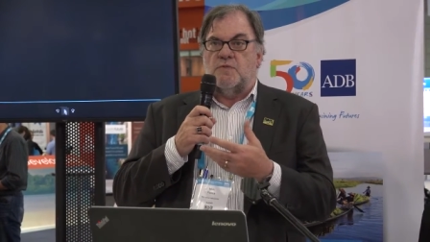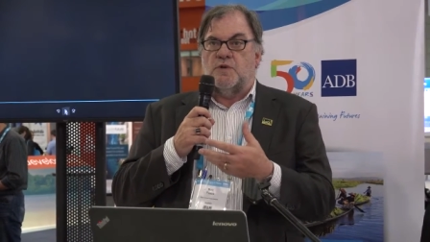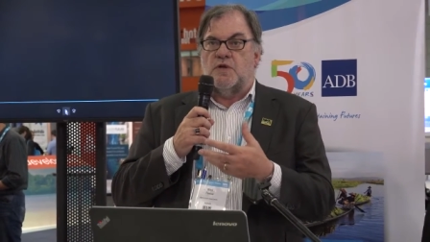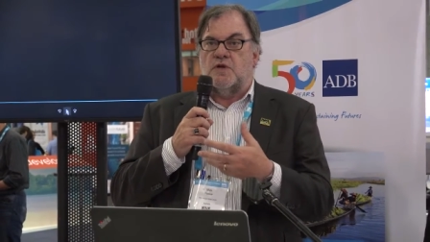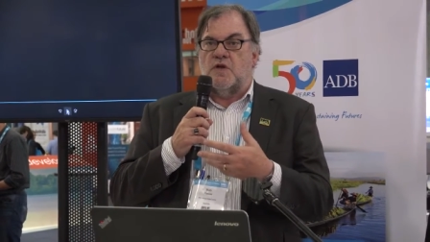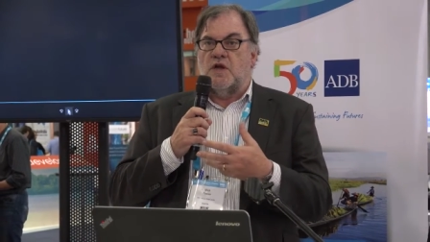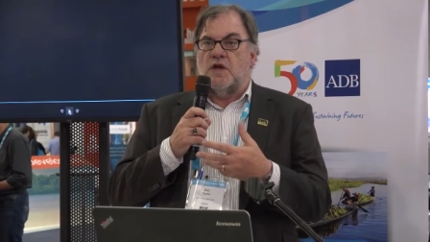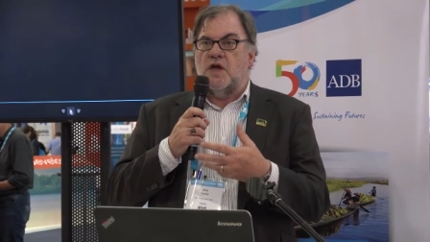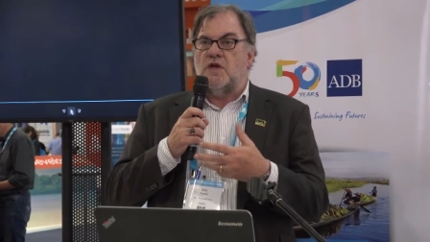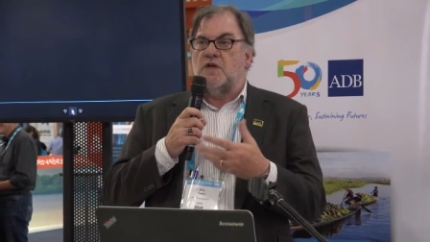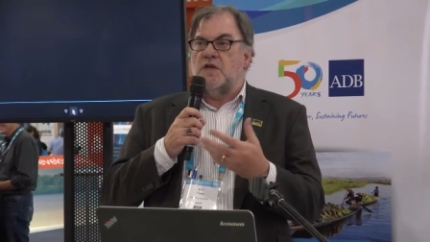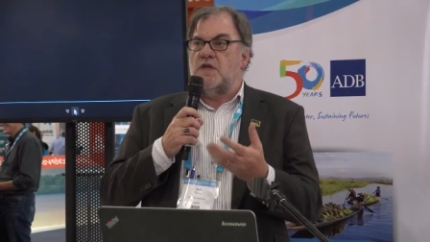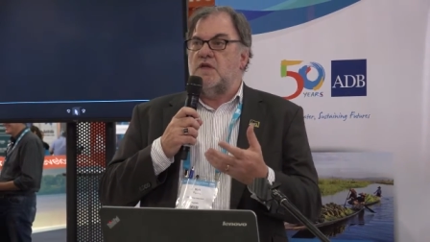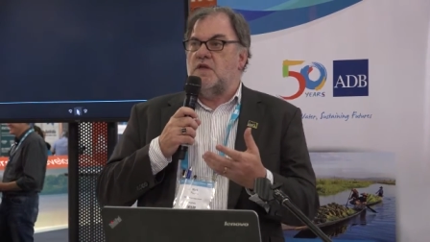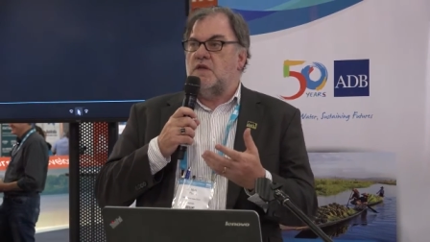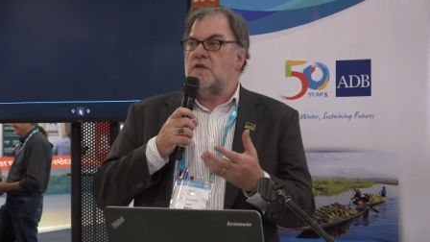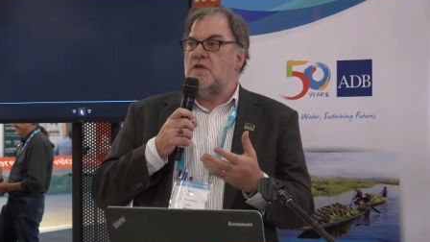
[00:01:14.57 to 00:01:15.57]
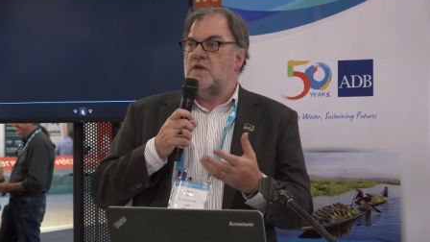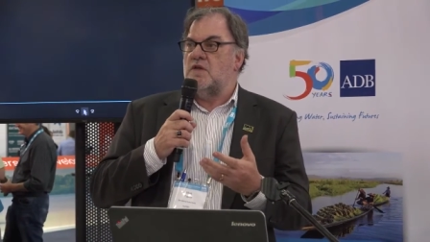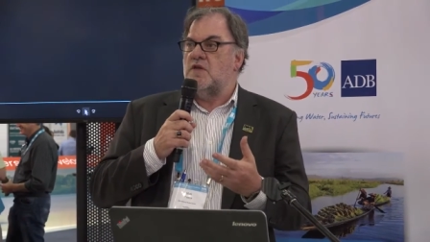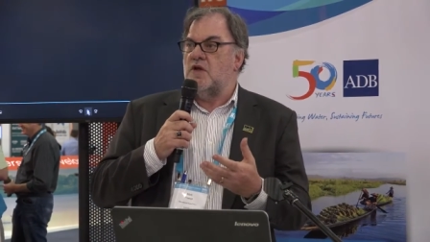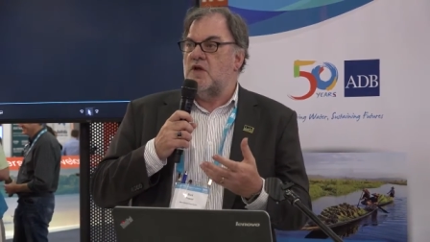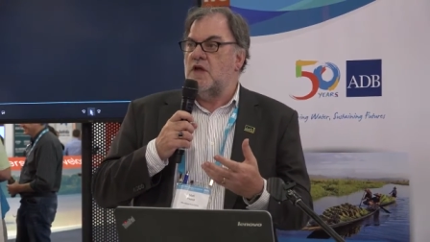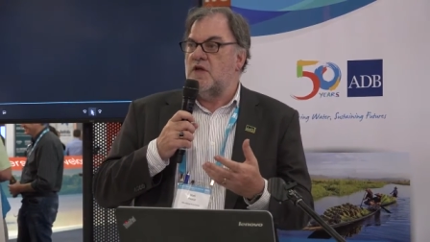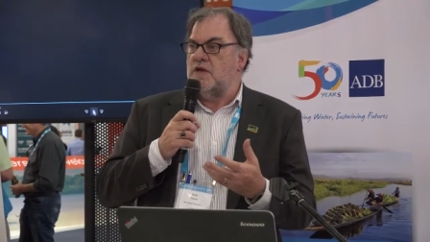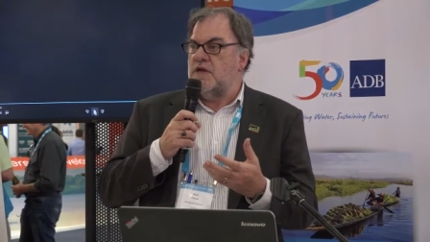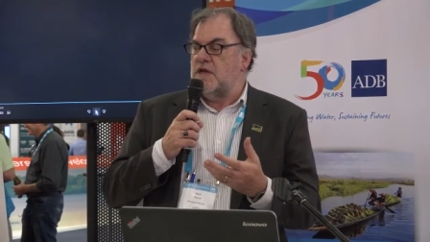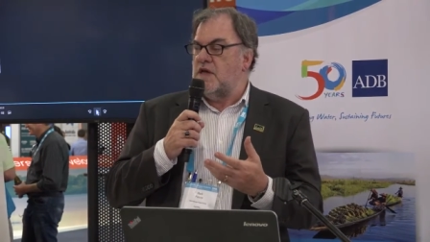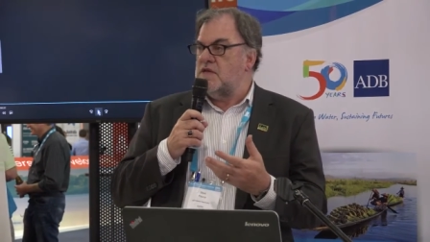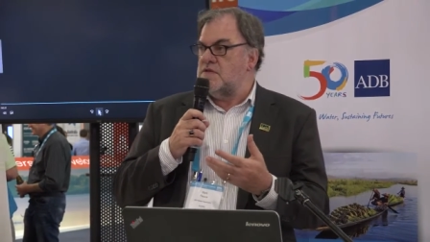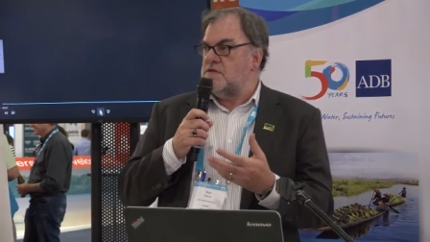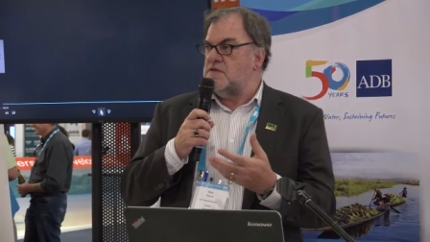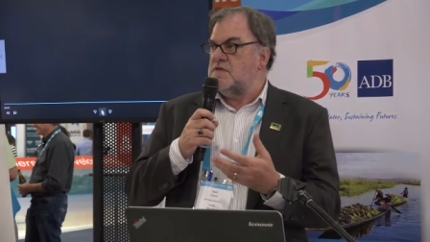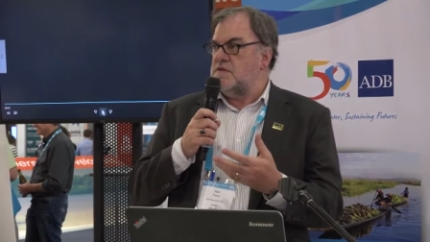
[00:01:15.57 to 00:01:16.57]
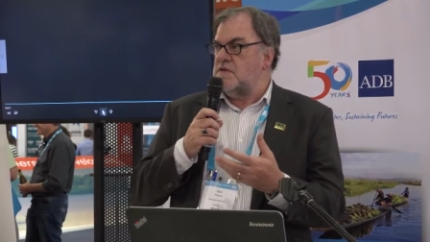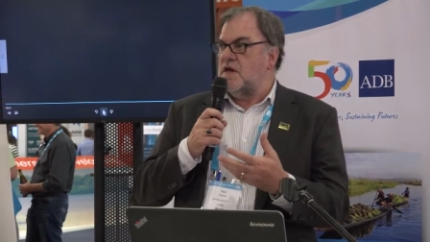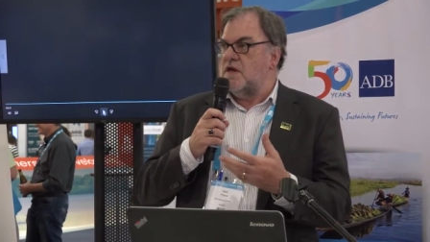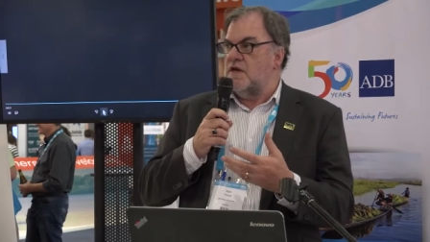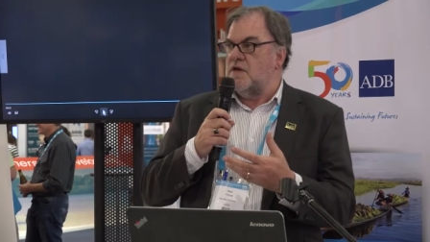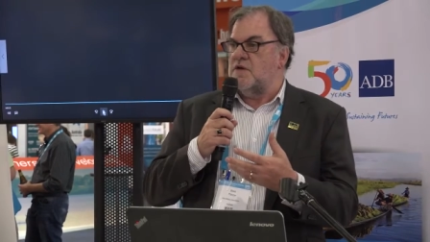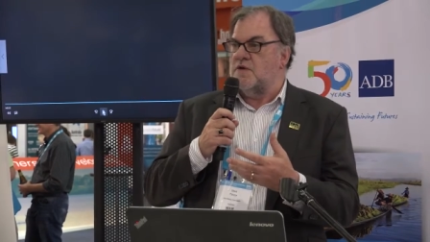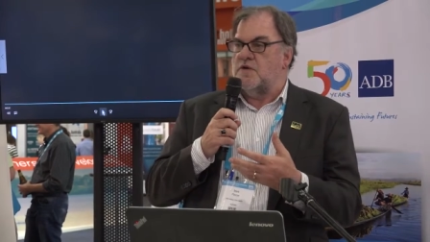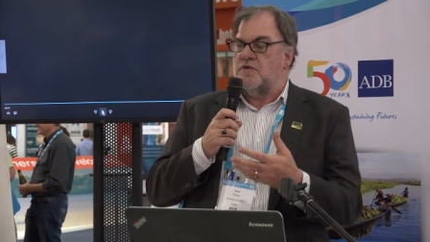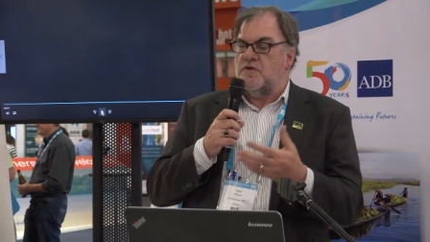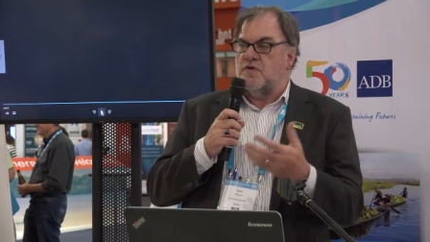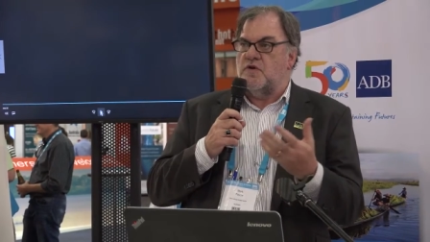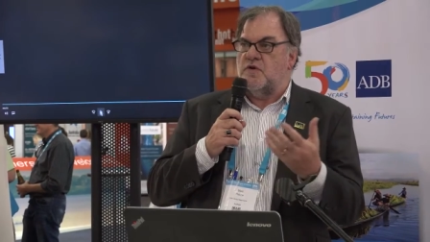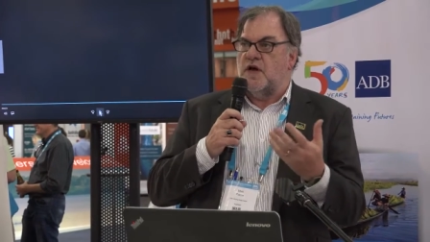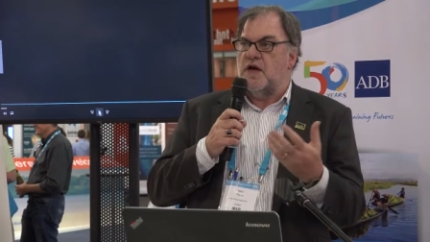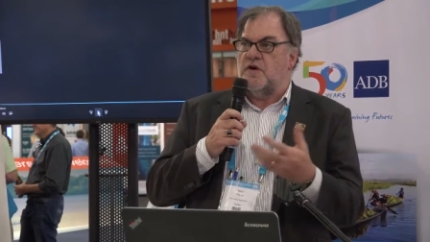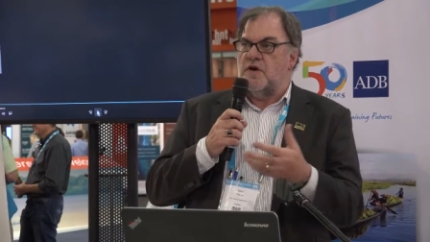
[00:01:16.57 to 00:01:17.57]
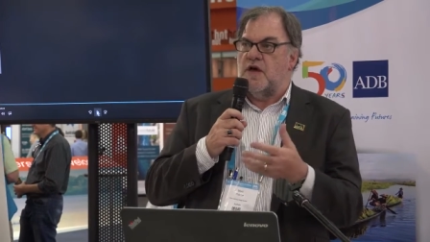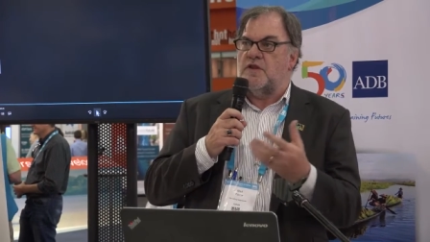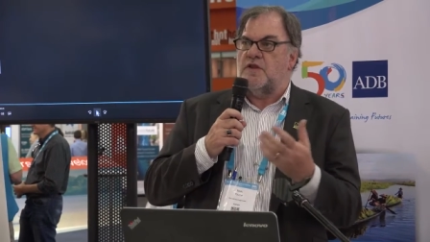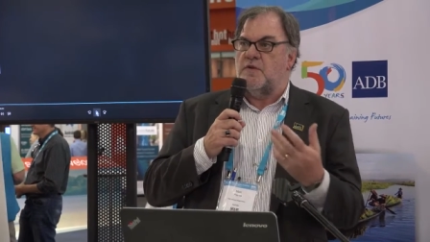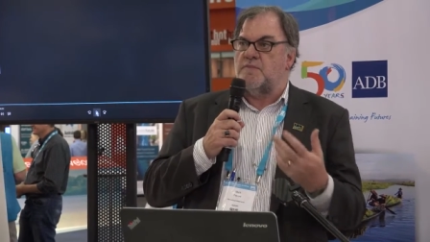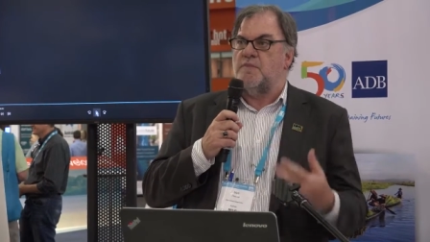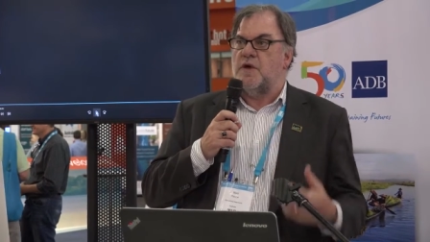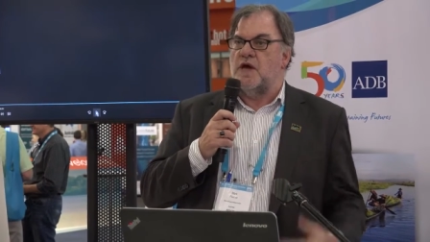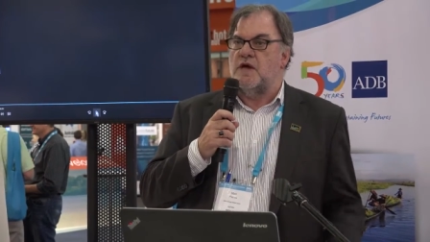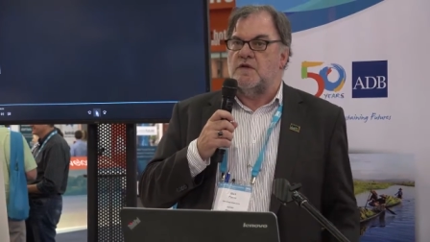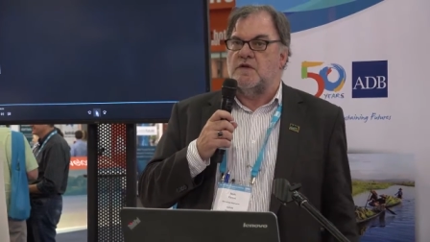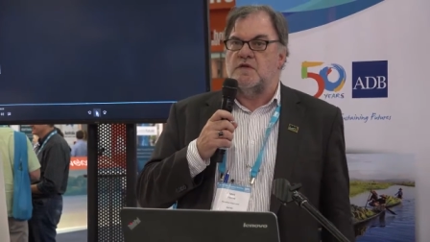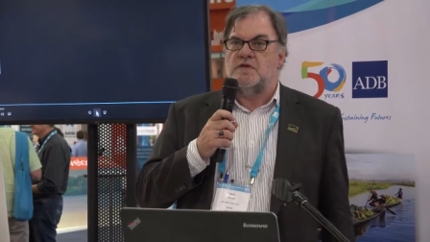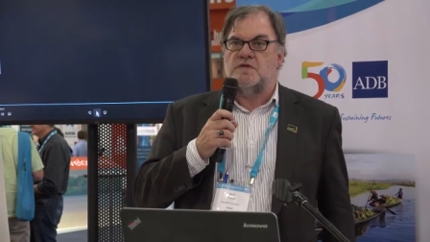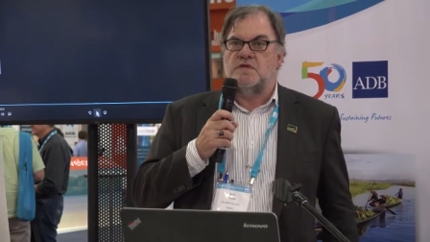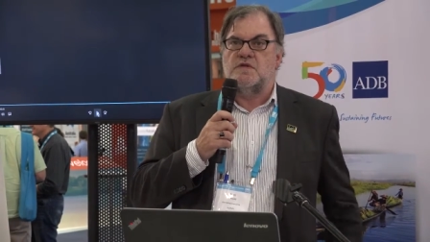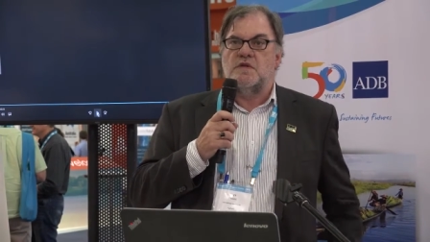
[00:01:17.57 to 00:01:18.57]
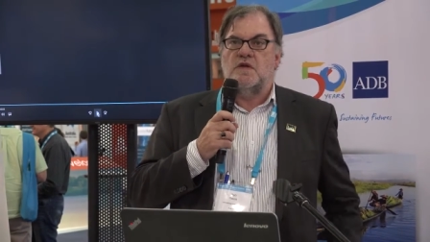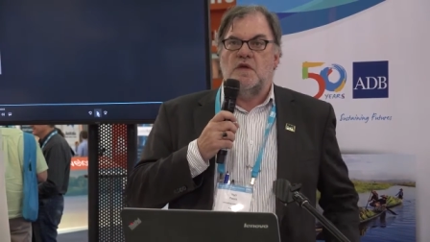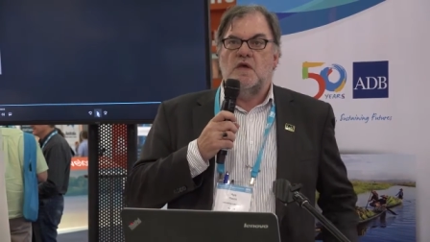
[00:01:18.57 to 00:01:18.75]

but not only us through our other partners,